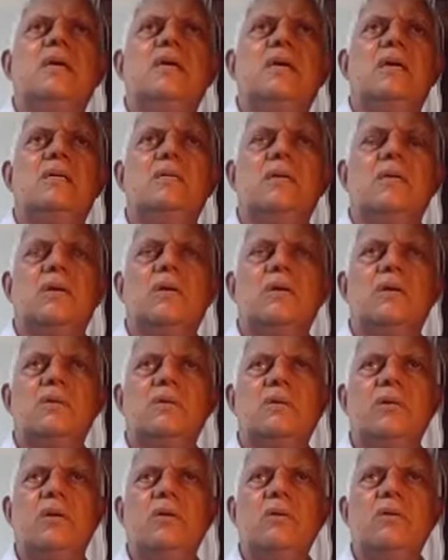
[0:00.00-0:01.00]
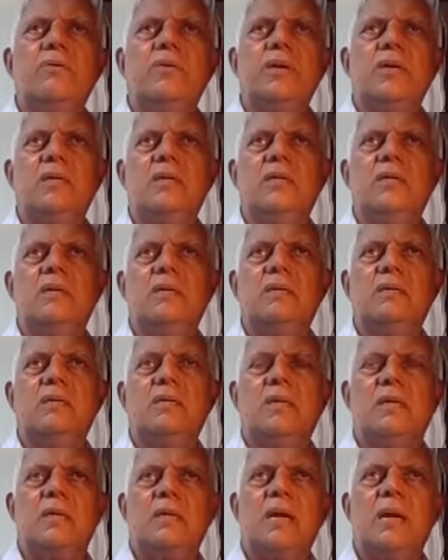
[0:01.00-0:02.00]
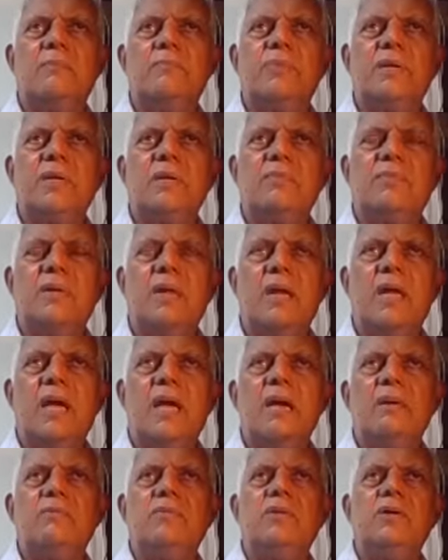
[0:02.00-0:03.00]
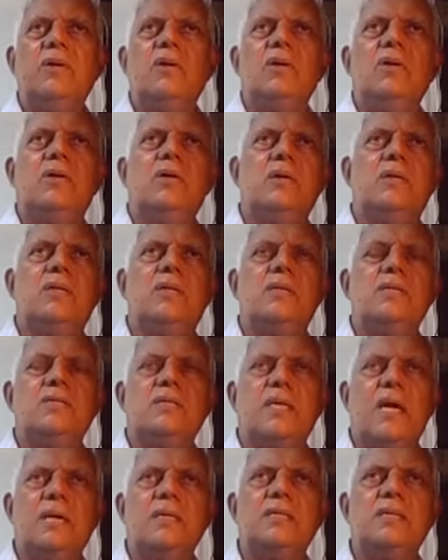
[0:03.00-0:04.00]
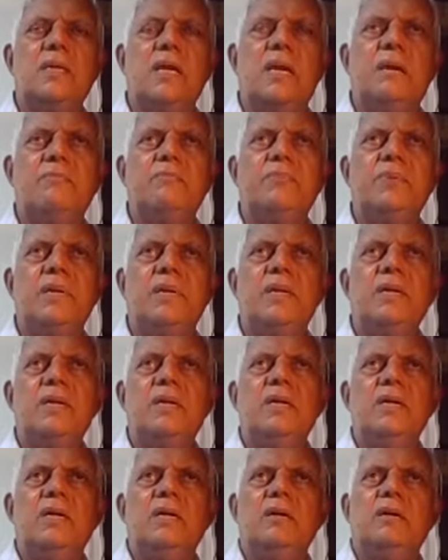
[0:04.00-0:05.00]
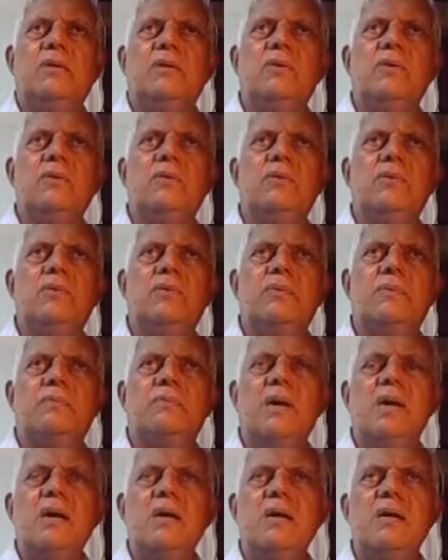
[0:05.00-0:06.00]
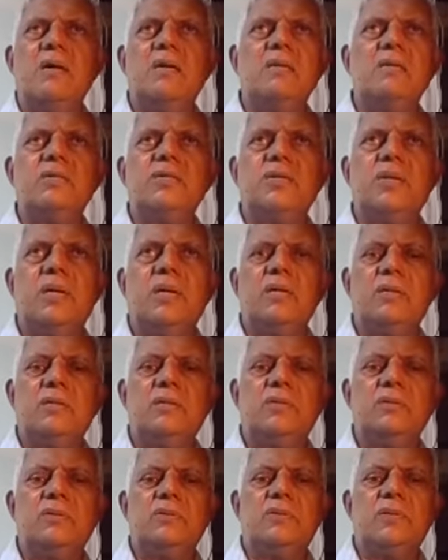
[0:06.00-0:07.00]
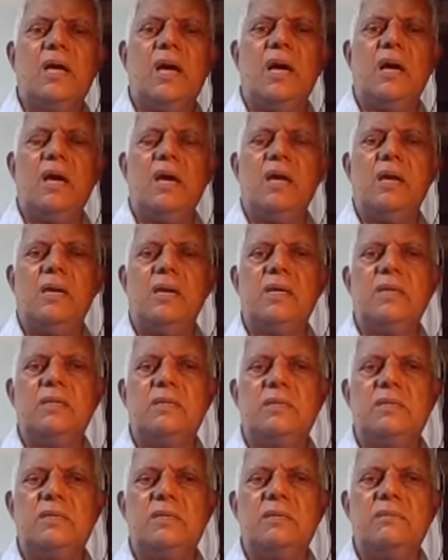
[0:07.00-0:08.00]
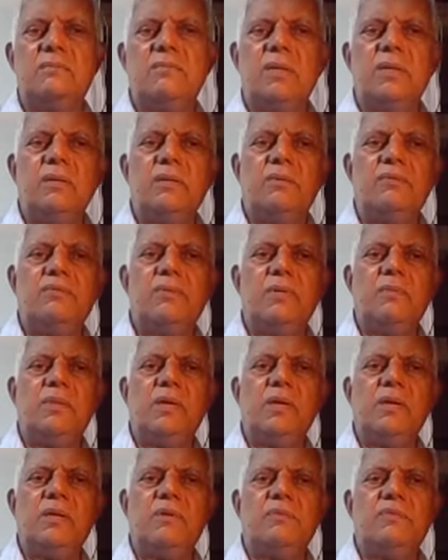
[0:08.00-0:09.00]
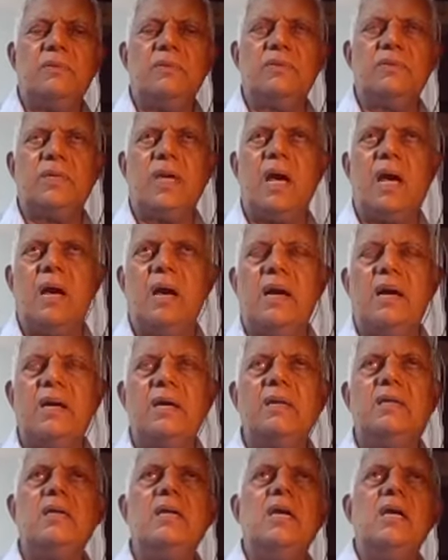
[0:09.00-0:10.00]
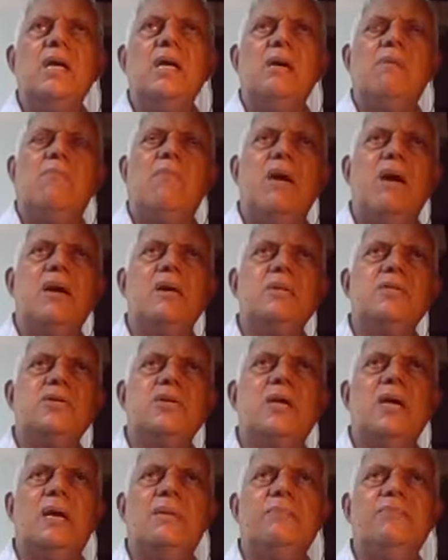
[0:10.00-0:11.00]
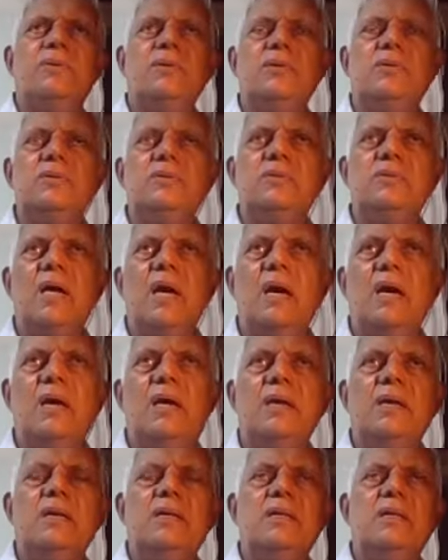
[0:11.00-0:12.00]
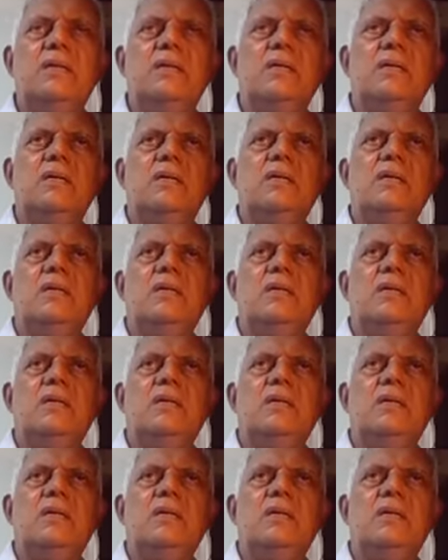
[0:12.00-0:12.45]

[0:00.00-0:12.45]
the glory, the company of the Lamb, the Zion company, oh, marching to Zion, beautiful, beautiful Zion, marching up to Zion.